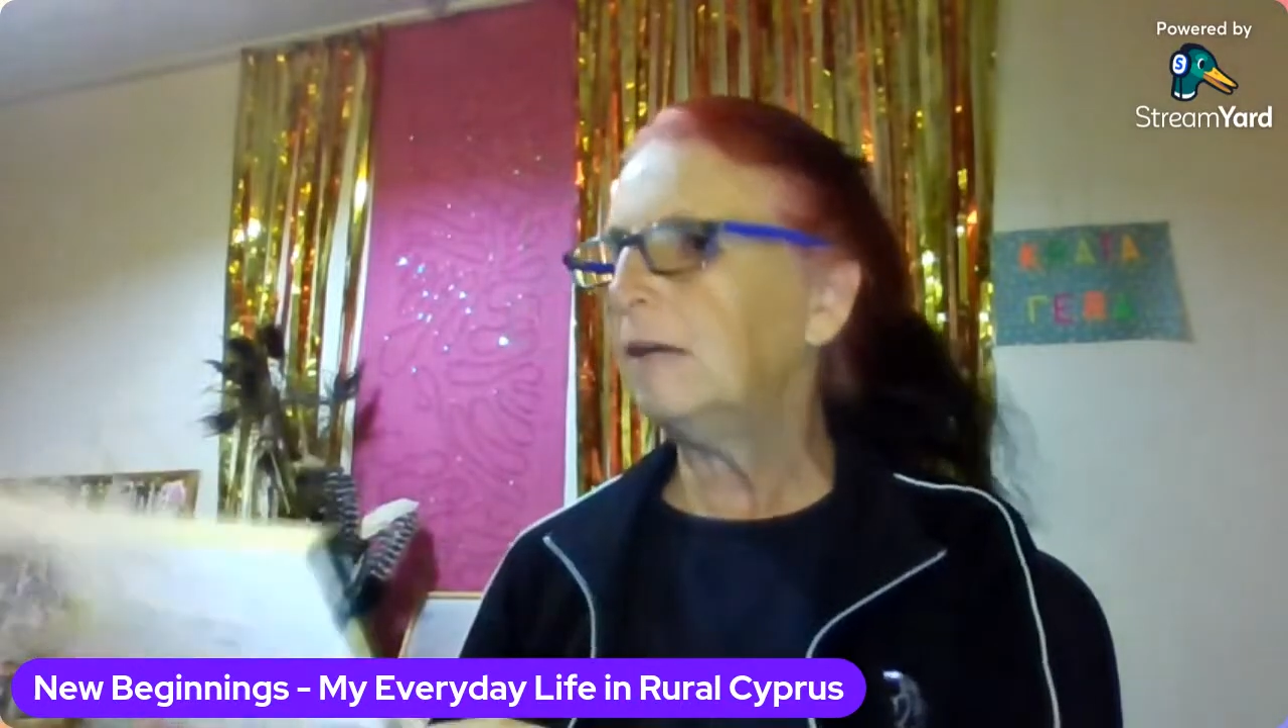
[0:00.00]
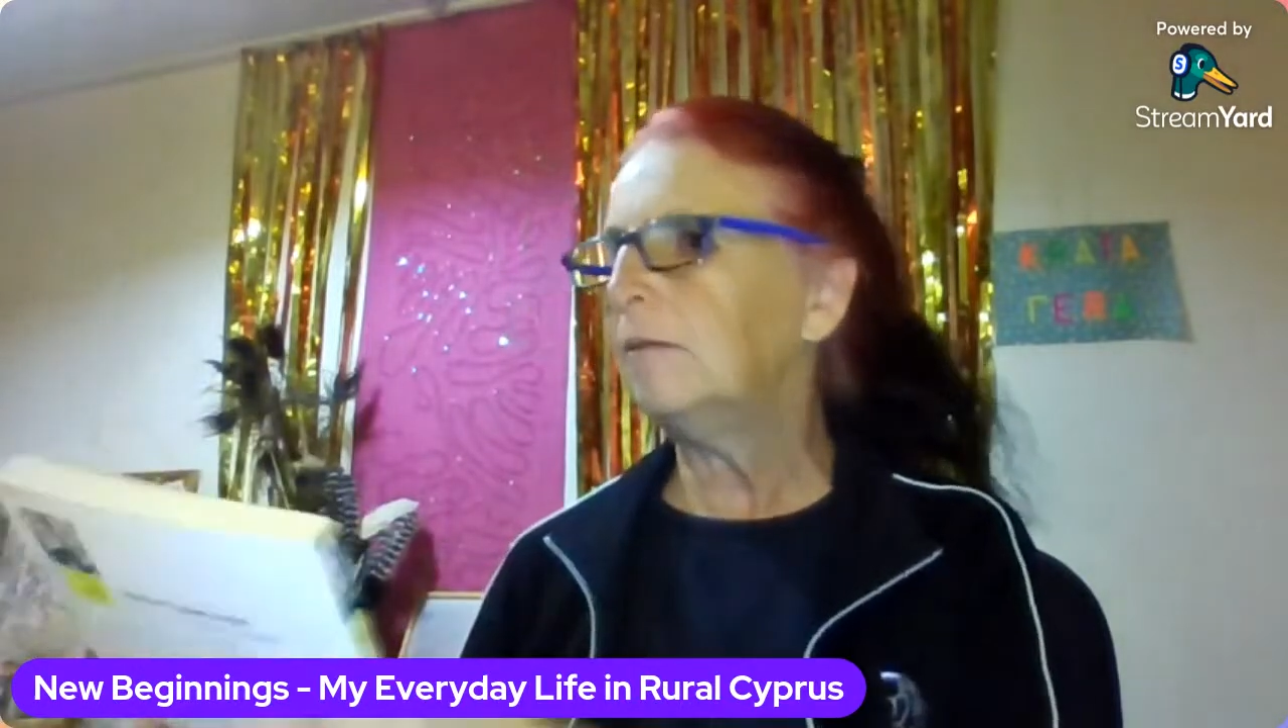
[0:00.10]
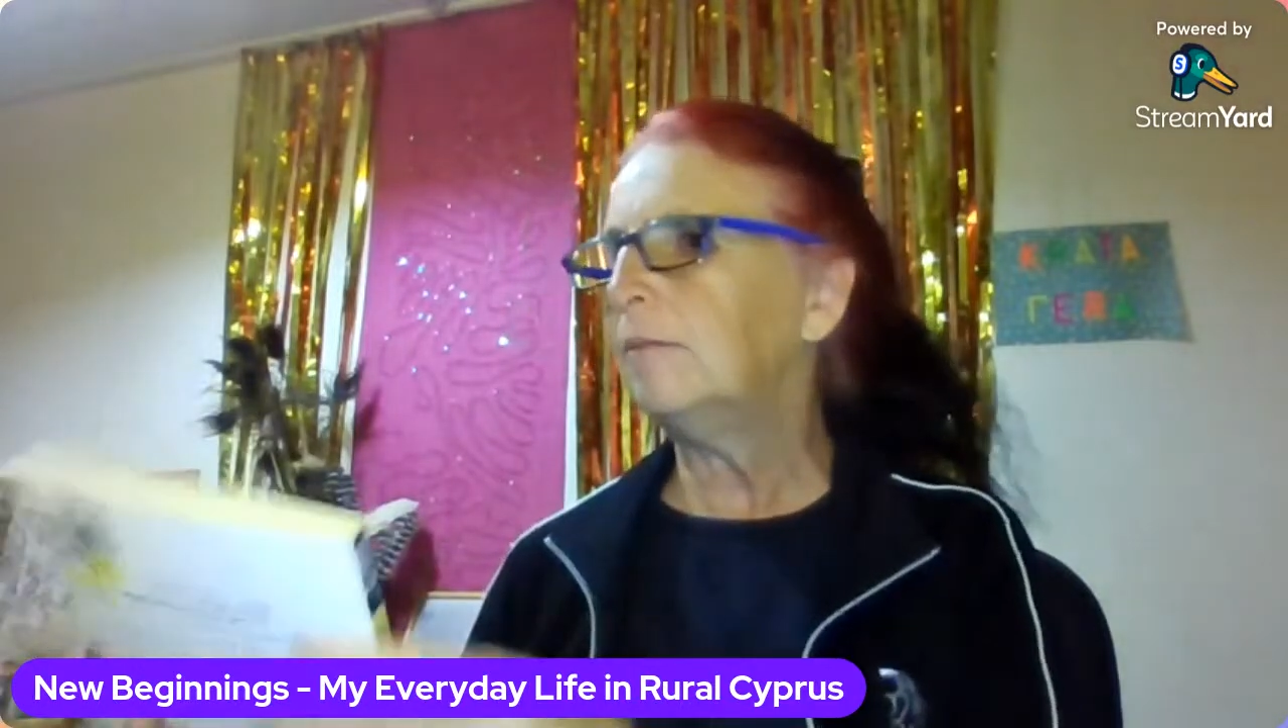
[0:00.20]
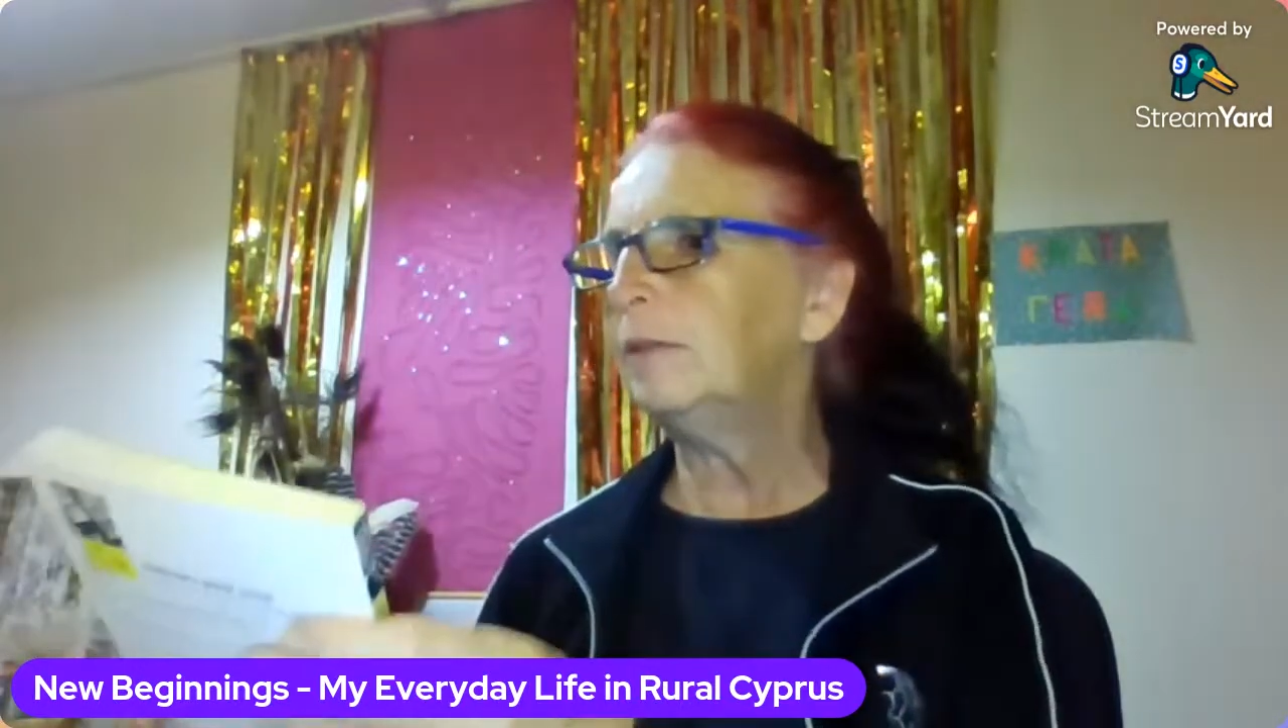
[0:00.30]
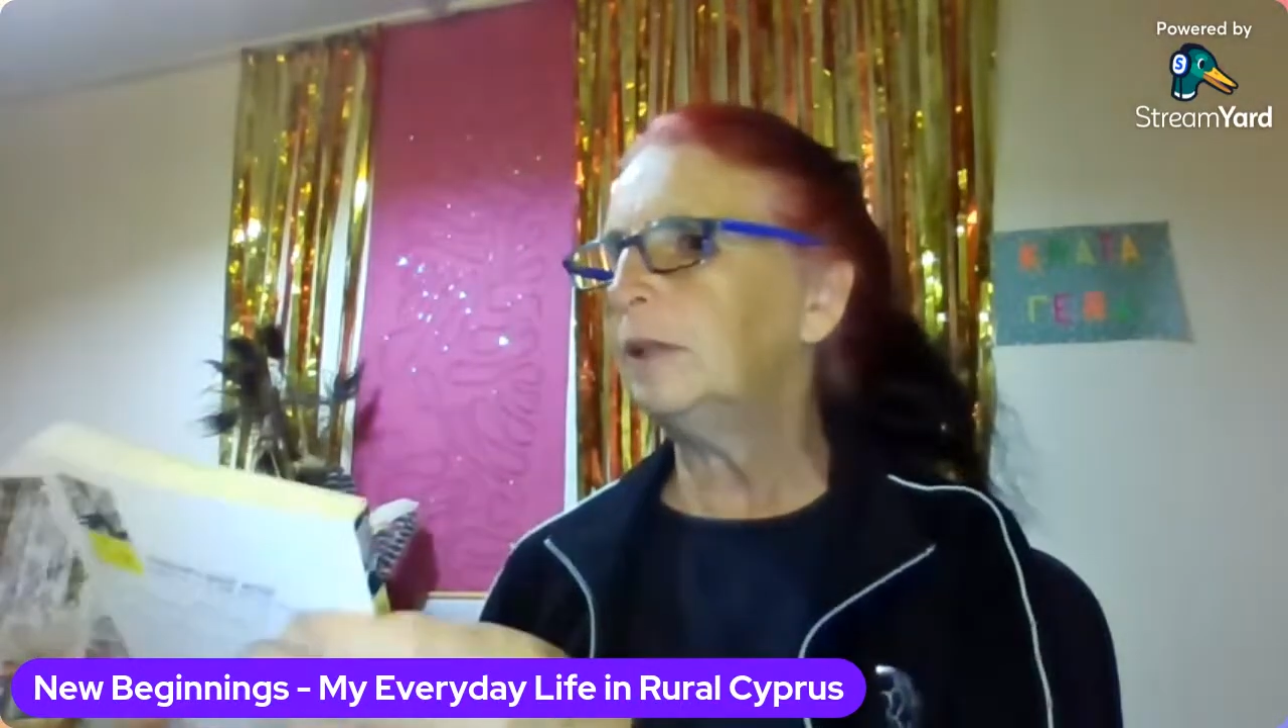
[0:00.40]

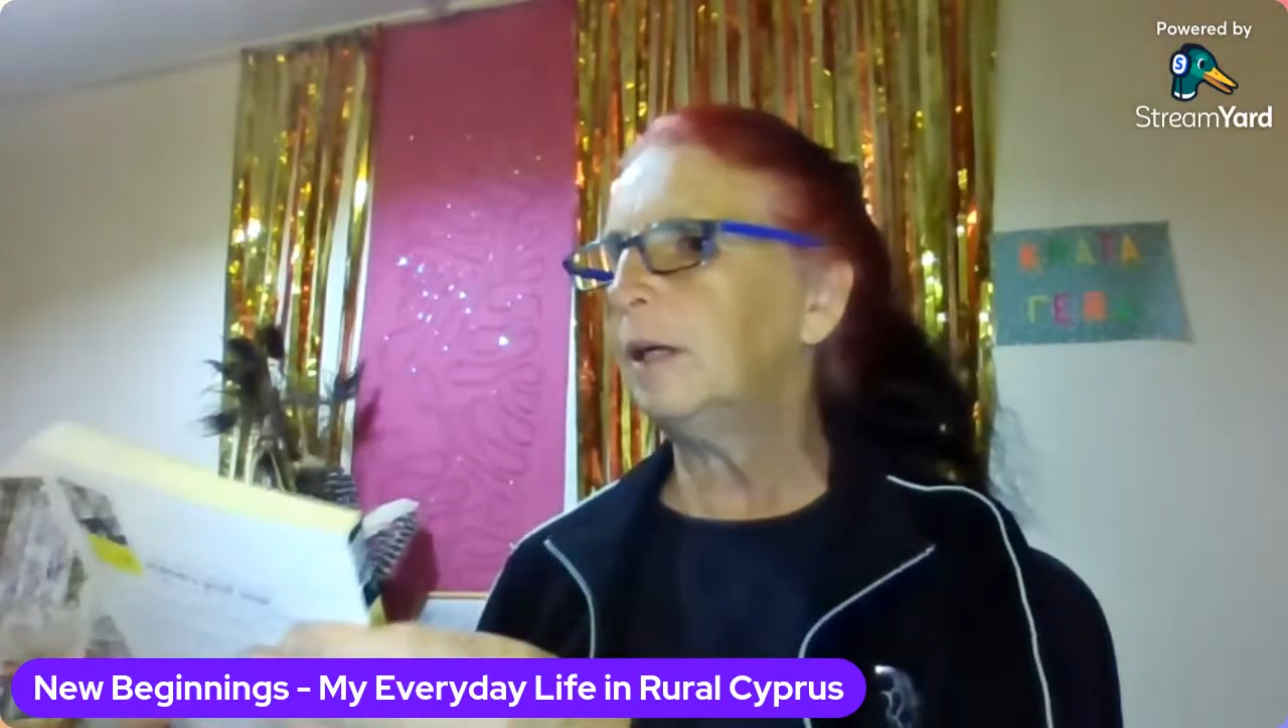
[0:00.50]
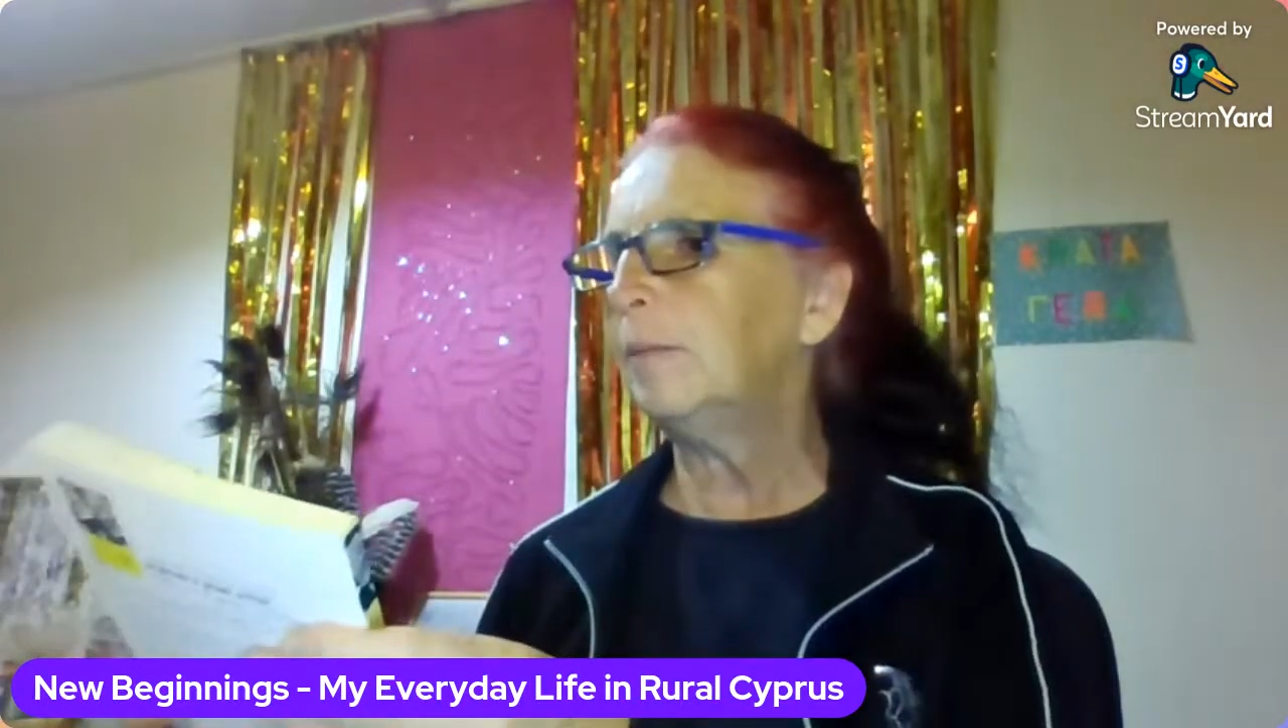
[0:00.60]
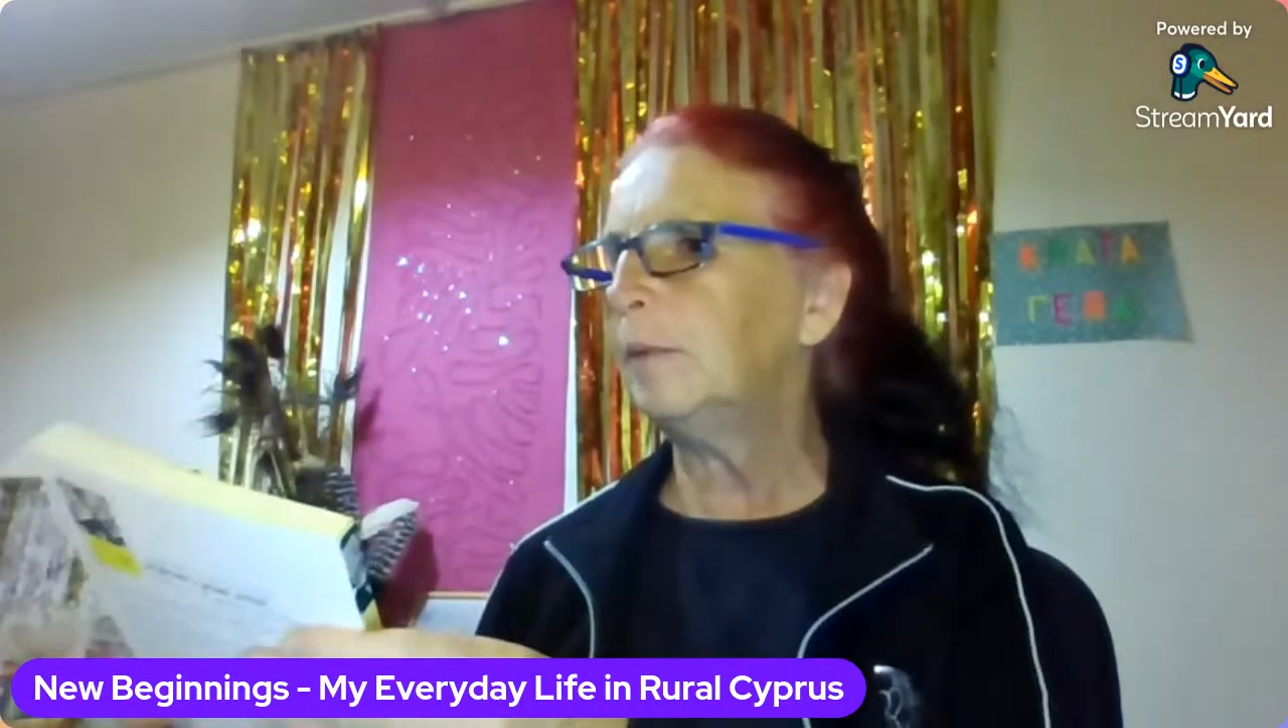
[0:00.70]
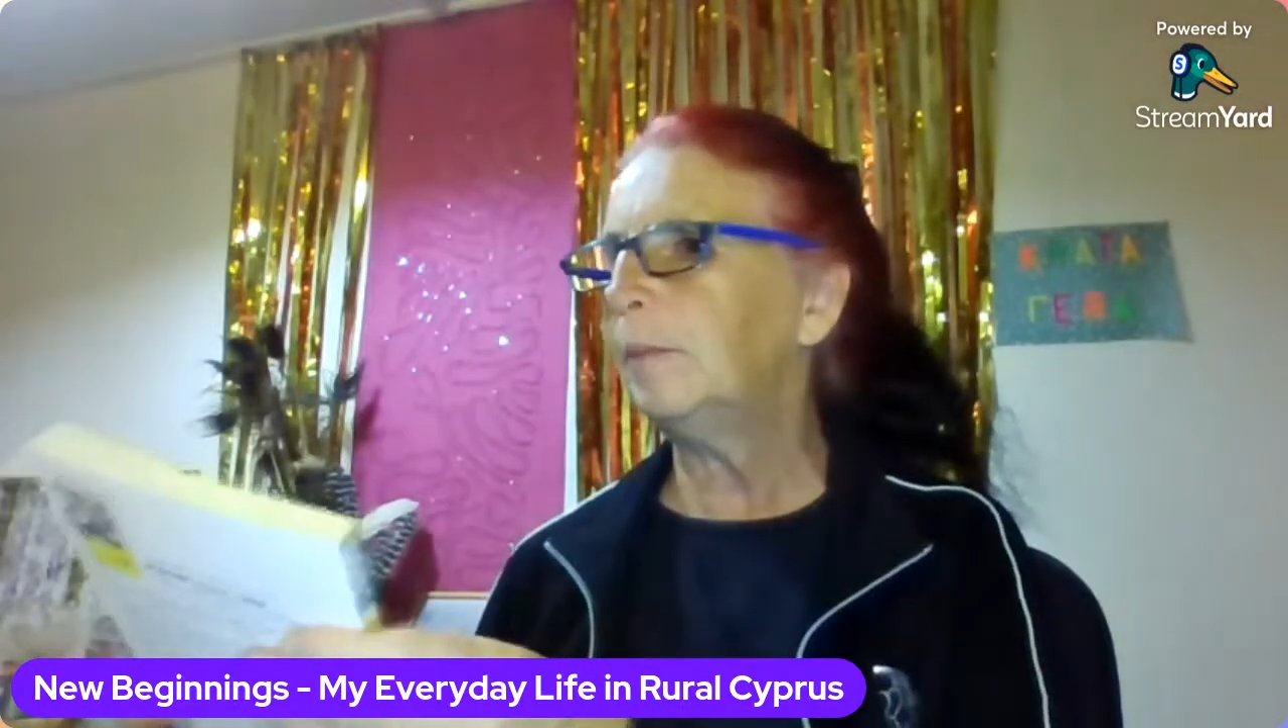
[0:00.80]
type of